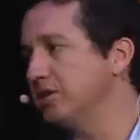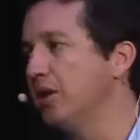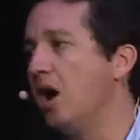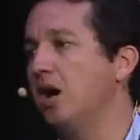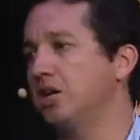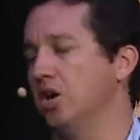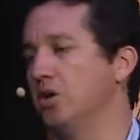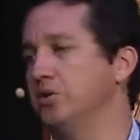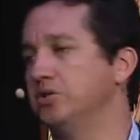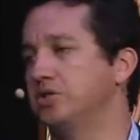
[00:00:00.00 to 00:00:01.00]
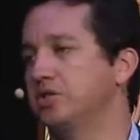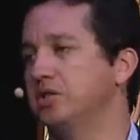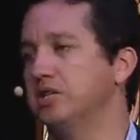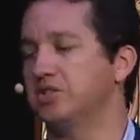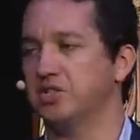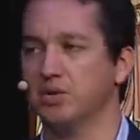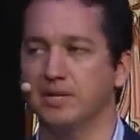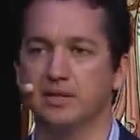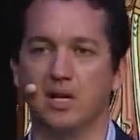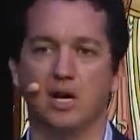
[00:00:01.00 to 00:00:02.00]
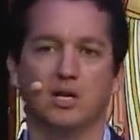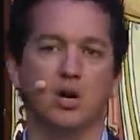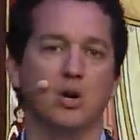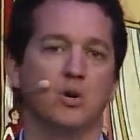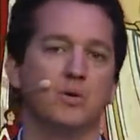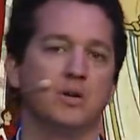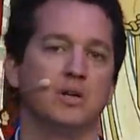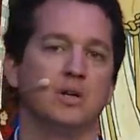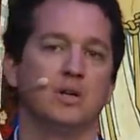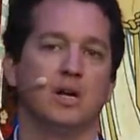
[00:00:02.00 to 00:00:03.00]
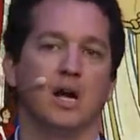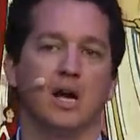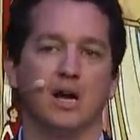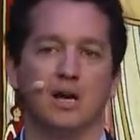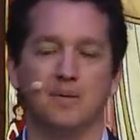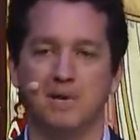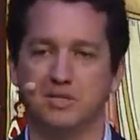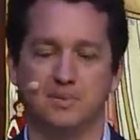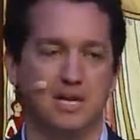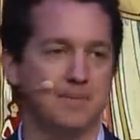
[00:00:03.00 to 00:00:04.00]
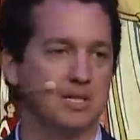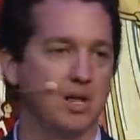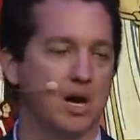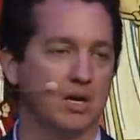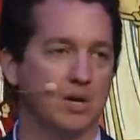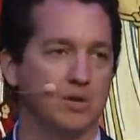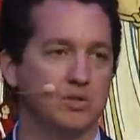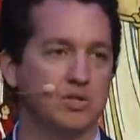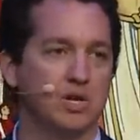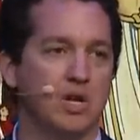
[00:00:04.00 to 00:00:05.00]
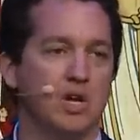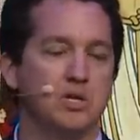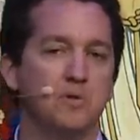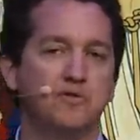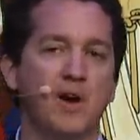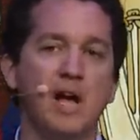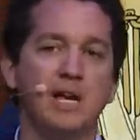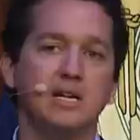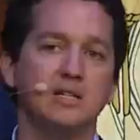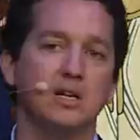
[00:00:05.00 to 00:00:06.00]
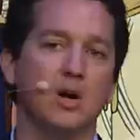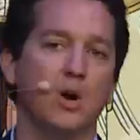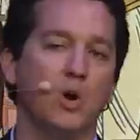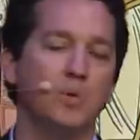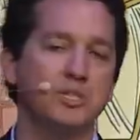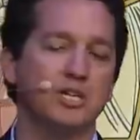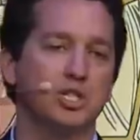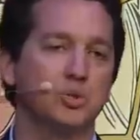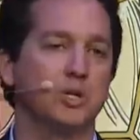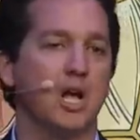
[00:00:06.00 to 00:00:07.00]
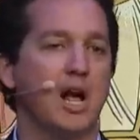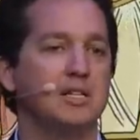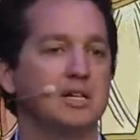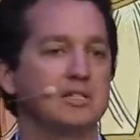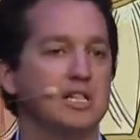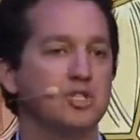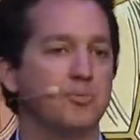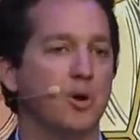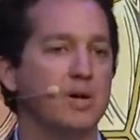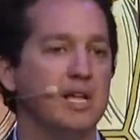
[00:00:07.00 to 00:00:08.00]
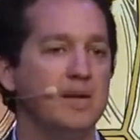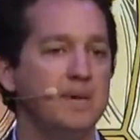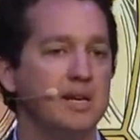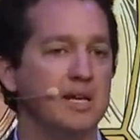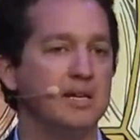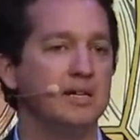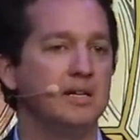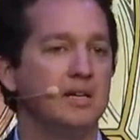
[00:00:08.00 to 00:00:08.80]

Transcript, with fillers: law codes, the Assyrian law code, uh, Mesopotamian law codes, you find homosexual conduct is prohibited,